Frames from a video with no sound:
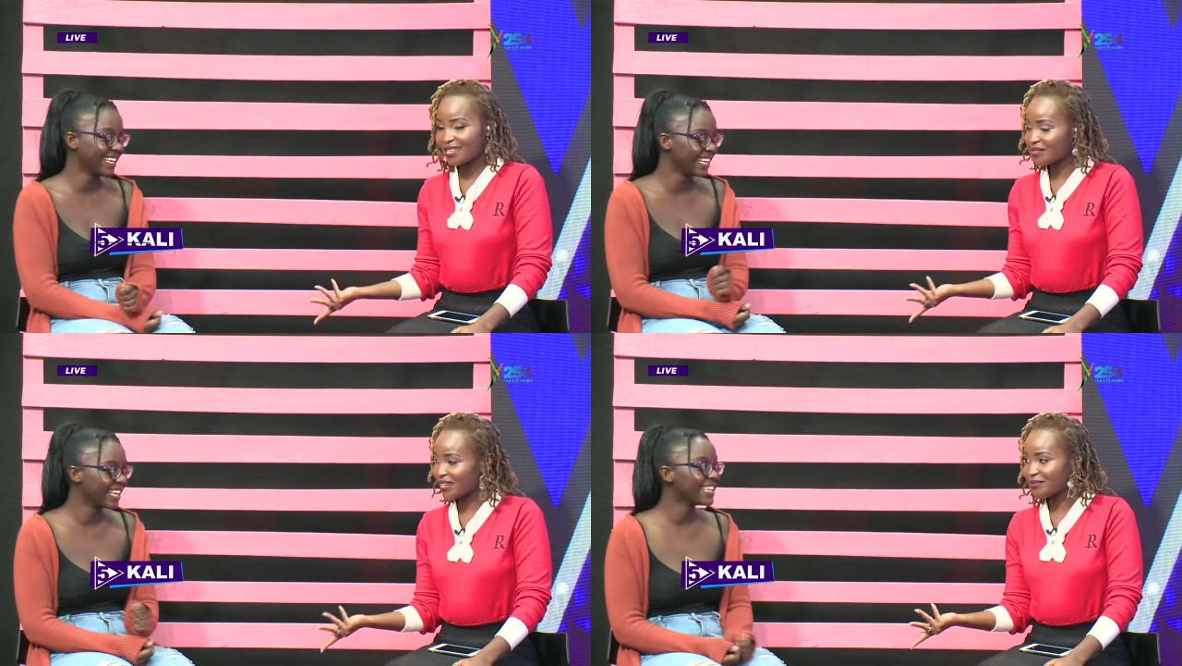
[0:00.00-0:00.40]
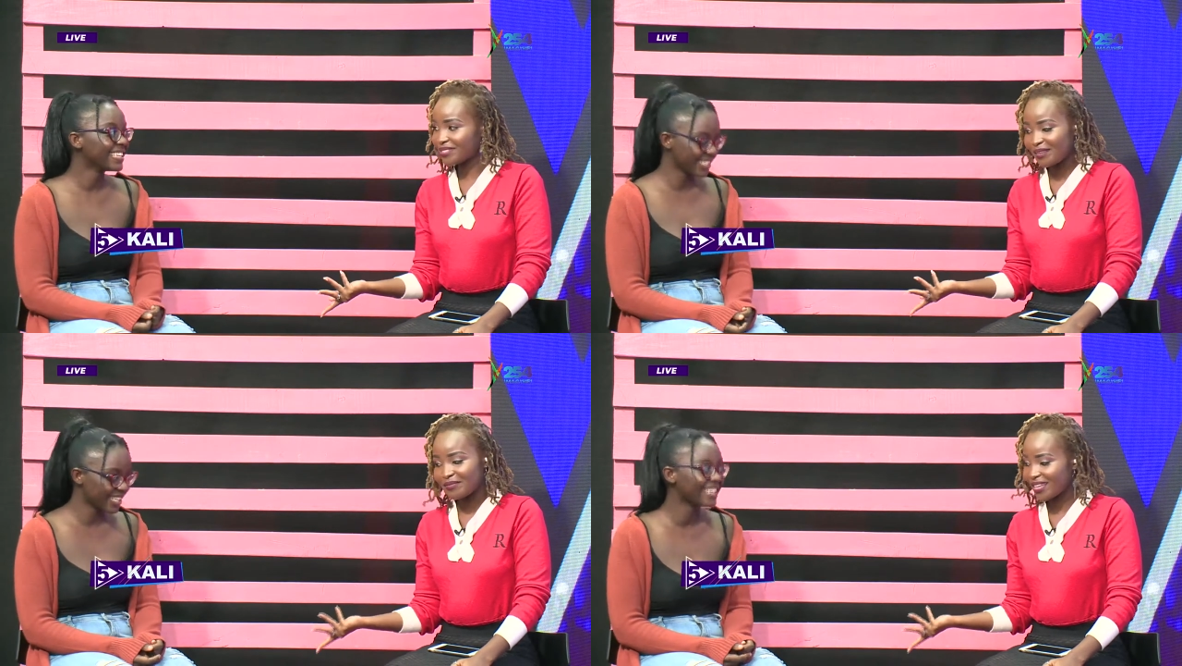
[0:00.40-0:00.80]
Speaker 1: subscribe
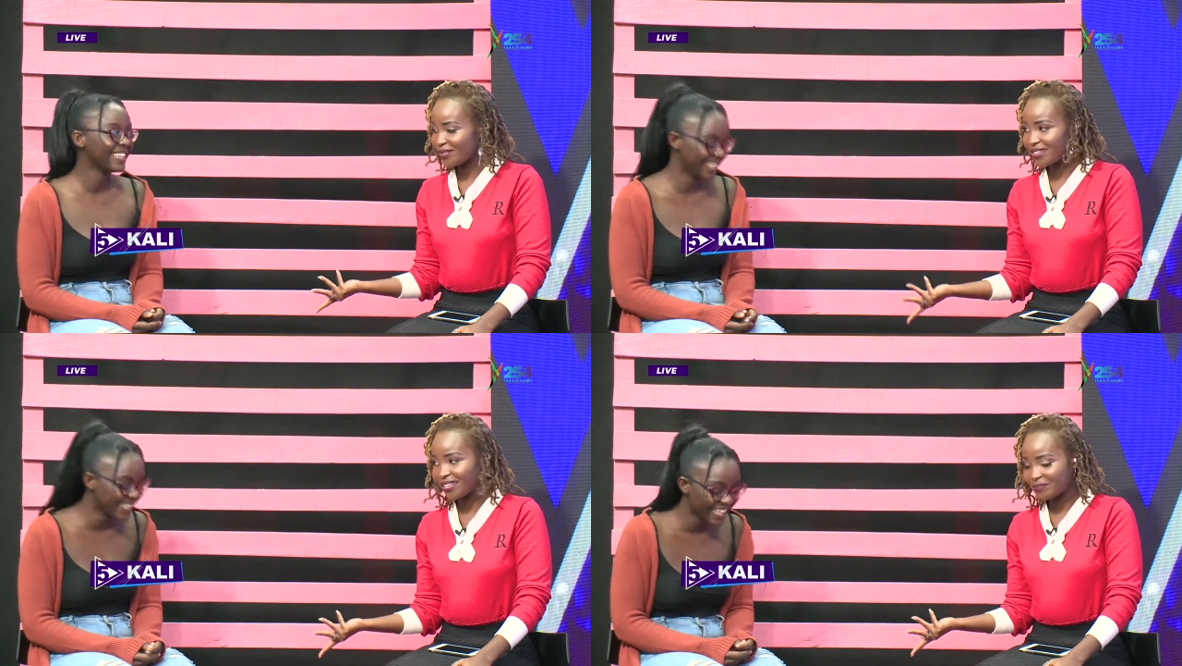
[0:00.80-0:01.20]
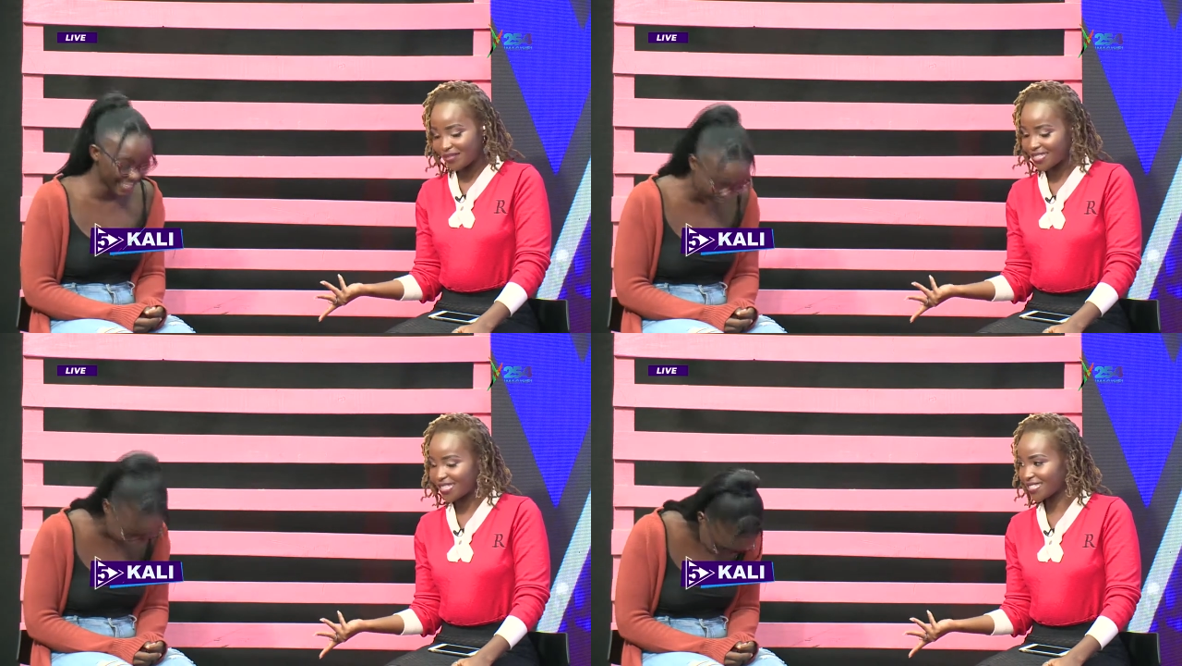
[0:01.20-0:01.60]
to some third wheeling
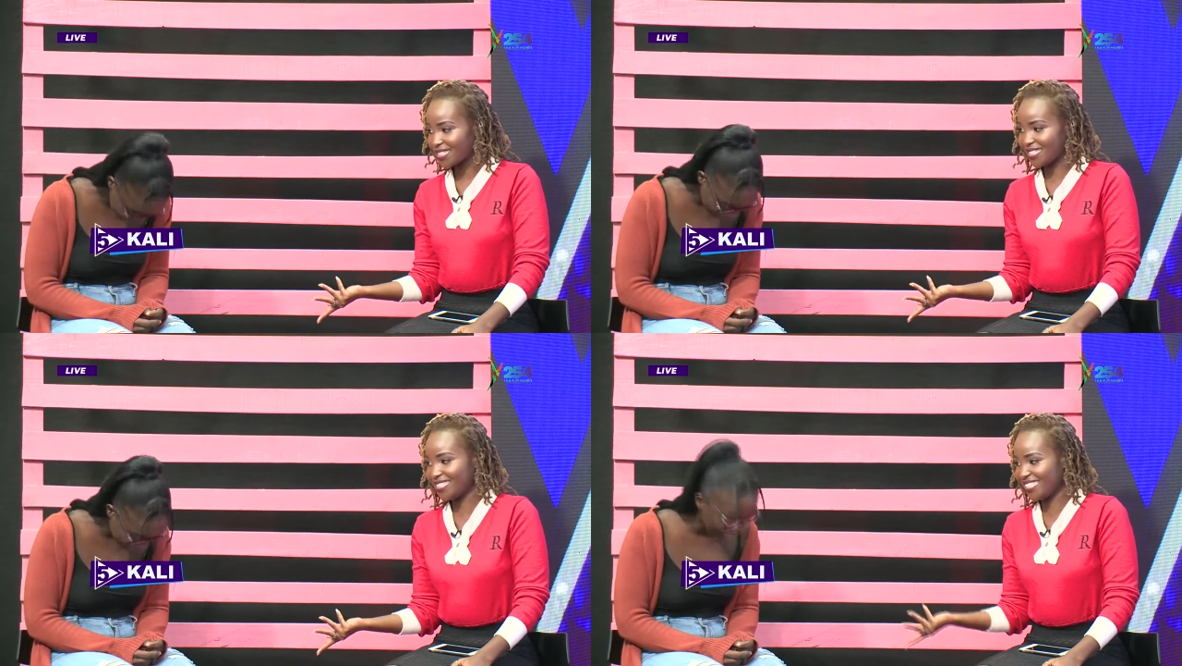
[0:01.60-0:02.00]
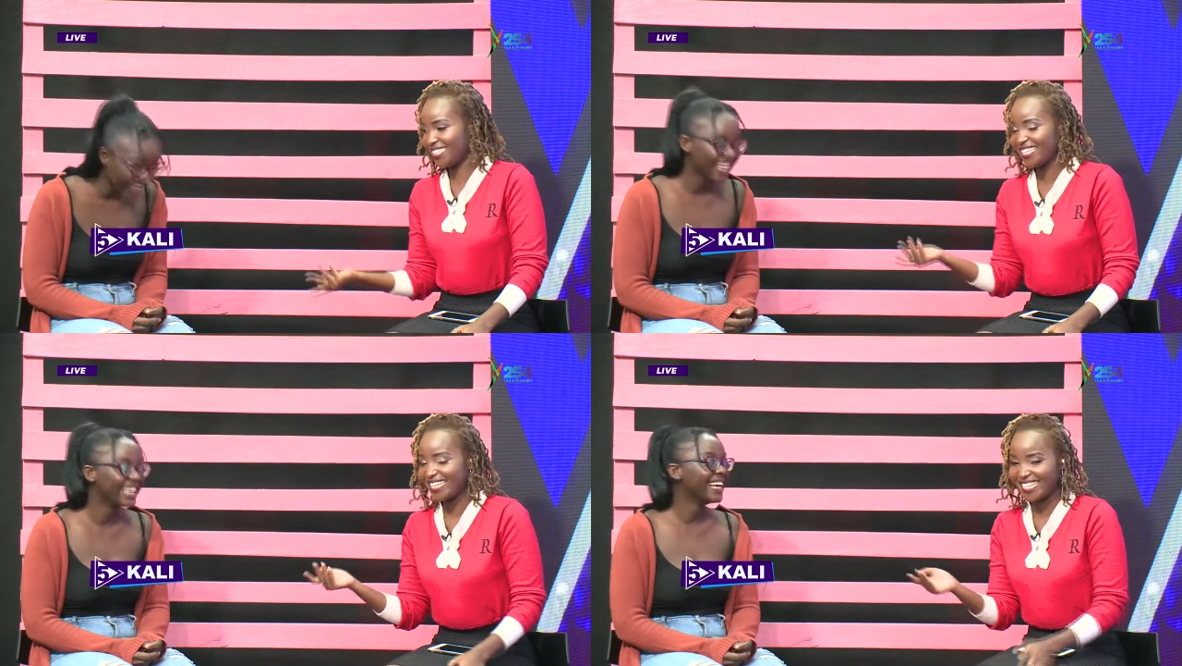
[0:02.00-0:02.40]
business.
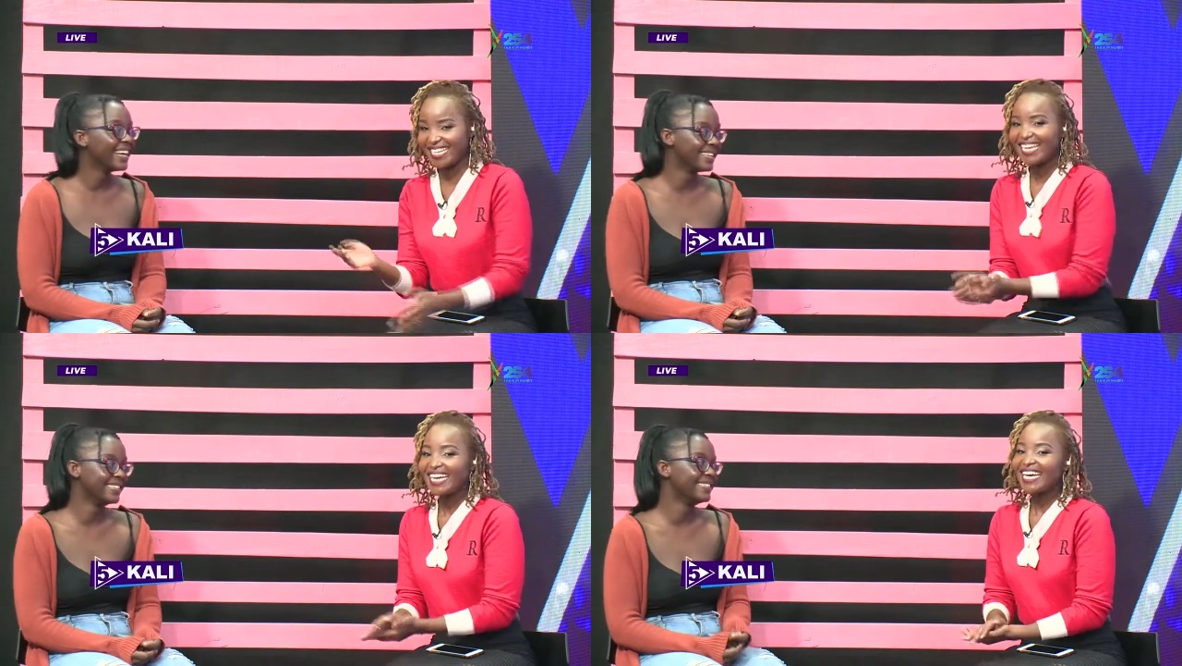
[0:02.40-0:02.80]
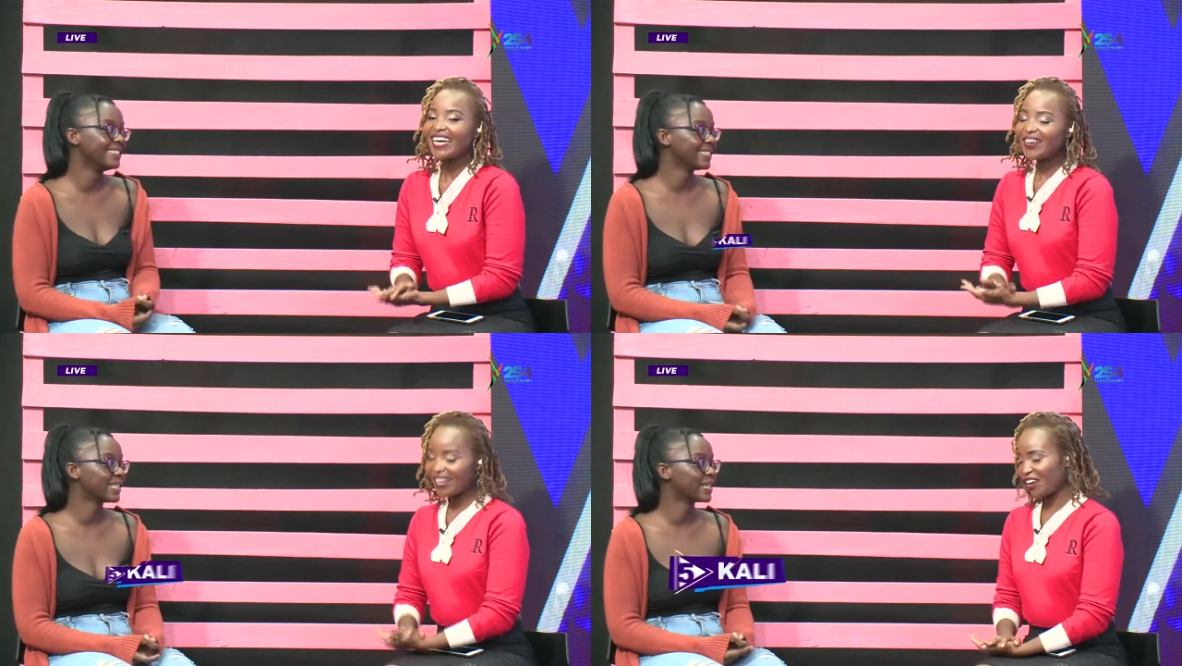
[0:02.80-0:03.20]

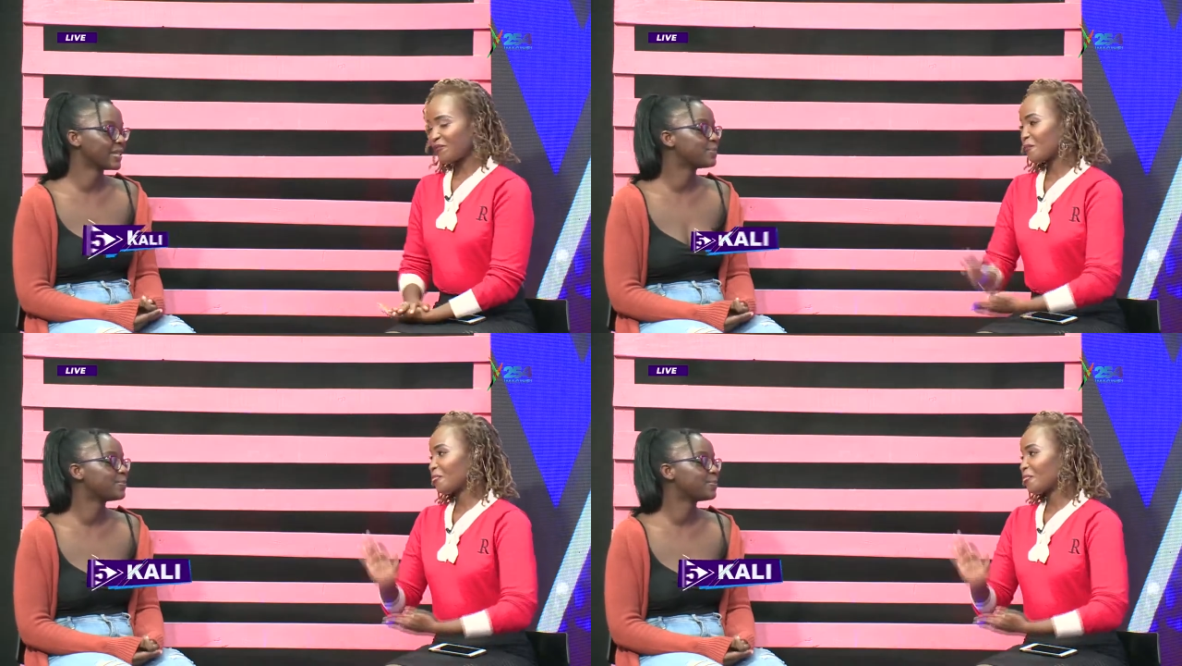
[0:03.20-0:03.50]
Okay,